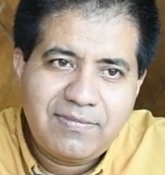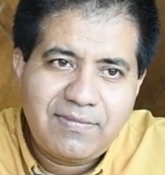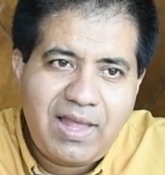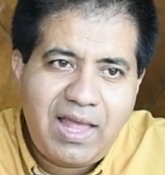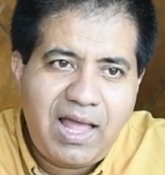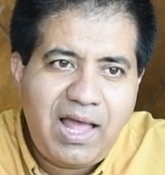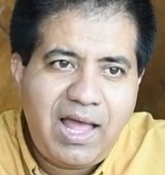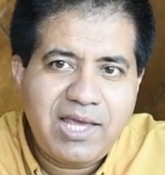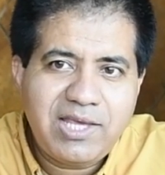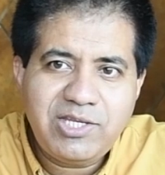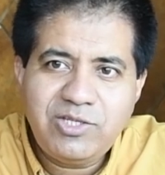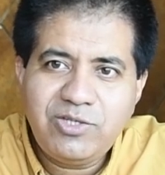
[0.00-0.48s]

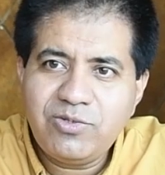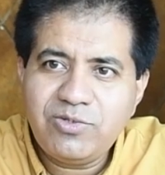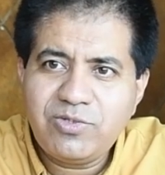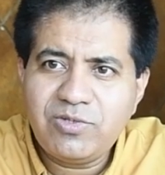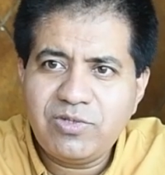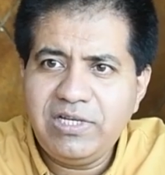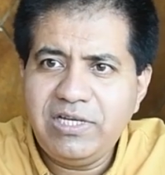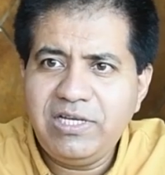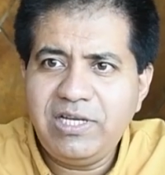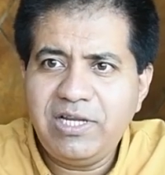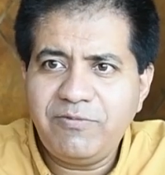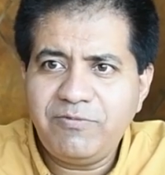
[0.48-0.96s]
I
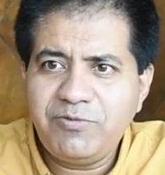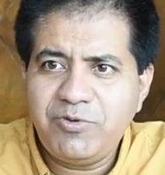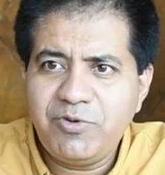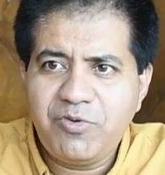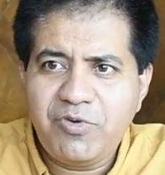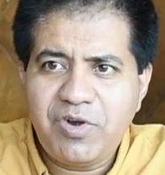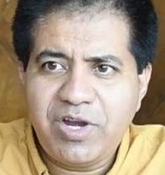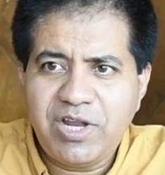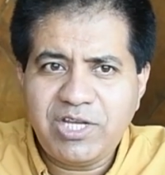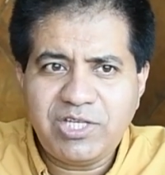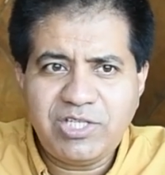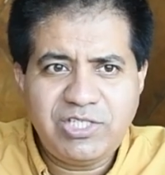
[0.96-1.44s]
usually love to
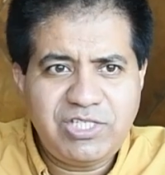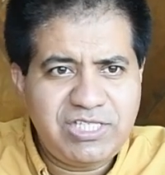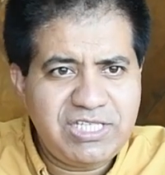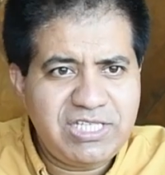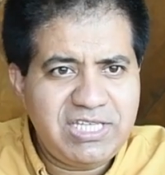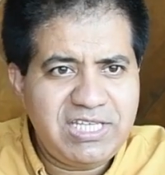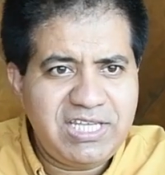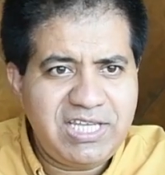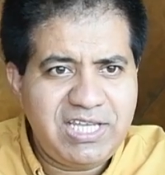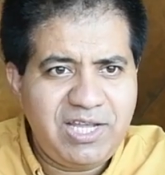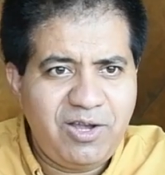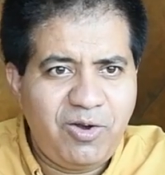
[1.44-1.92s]
drink
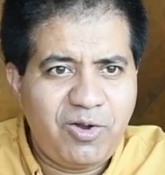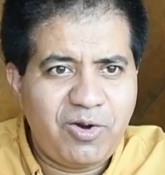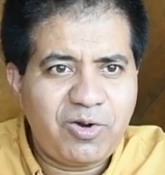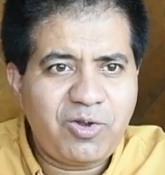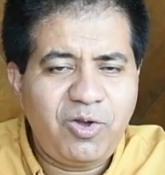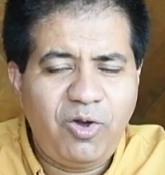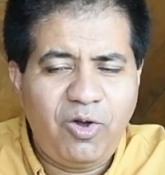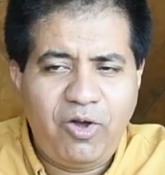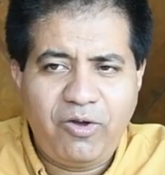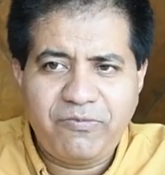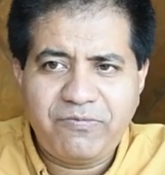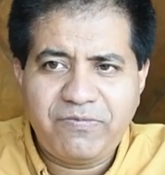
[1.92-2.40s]
tea or
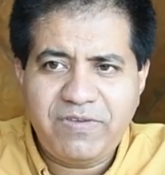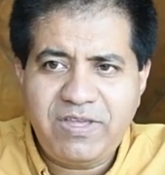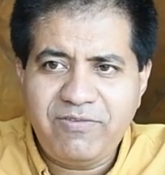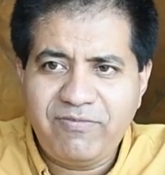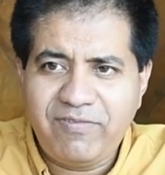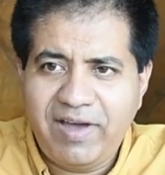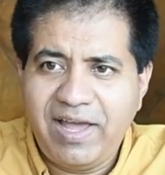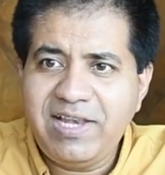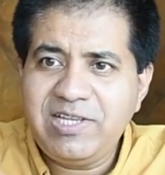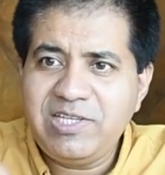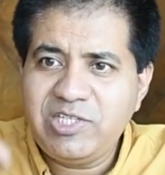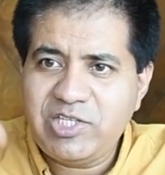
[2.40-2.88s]
coffee
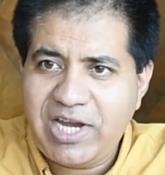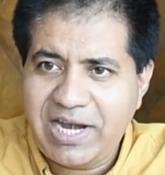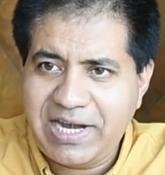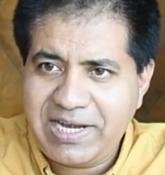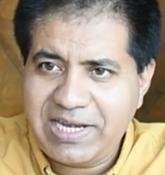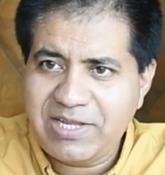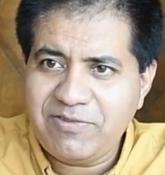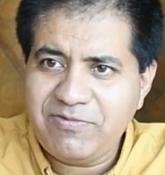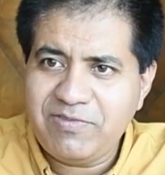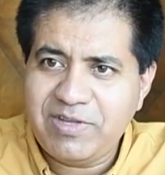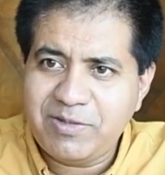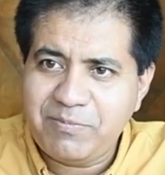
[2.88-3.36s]
while
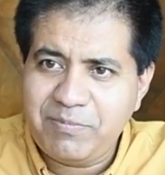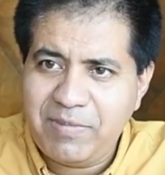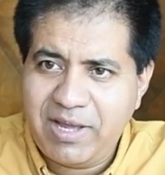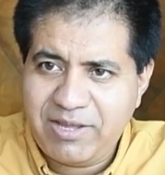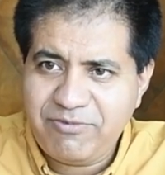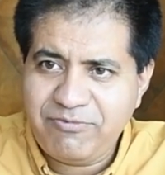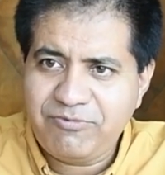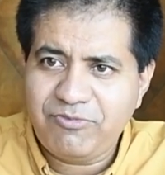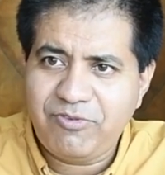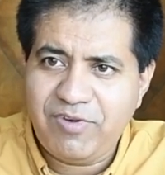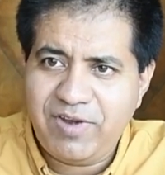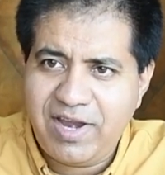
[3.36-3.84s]
chatting with my
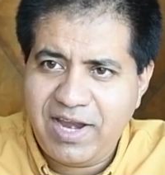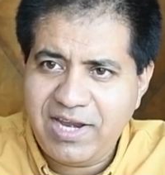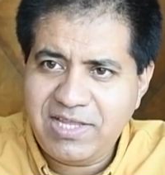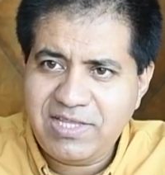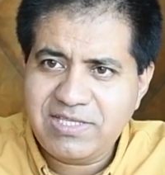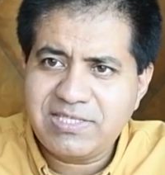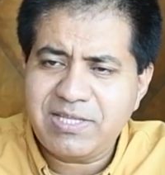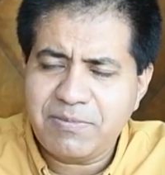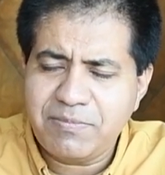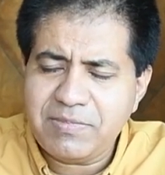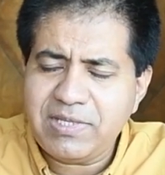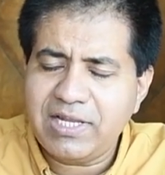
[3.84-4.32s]
friends,
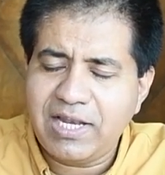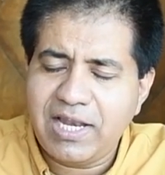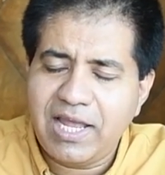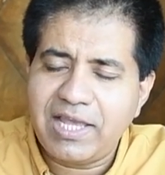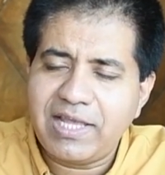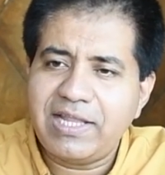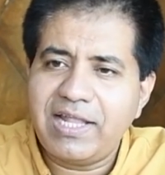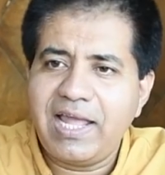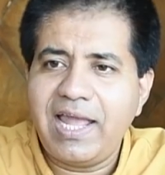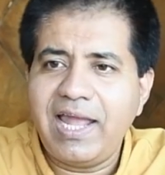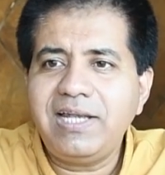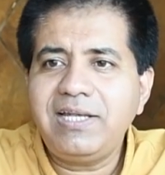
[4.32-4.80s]
something
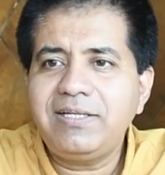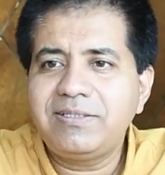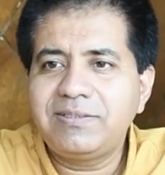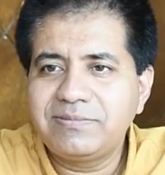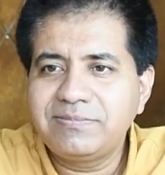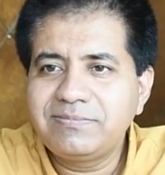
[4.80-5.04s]
like that.